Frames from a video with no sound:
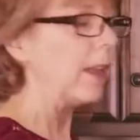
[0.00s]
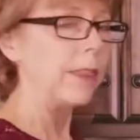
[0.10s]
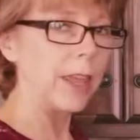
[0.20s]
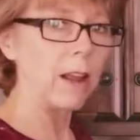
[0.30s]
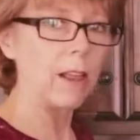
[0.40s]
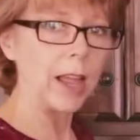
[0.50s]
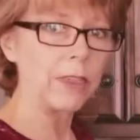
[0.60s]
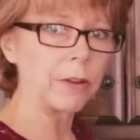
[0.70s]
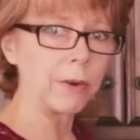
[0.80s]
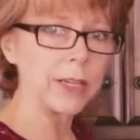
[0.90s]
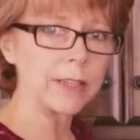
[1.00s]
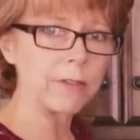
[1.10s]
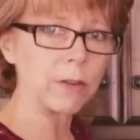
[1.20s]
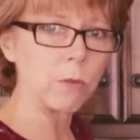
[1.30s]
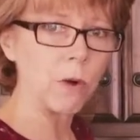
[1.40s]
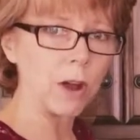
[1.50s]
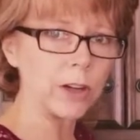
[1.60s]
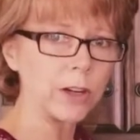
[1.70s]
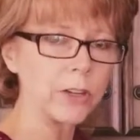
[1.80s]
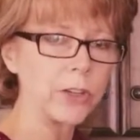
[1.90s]
then I'll add the rest of the
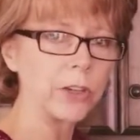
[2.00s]
water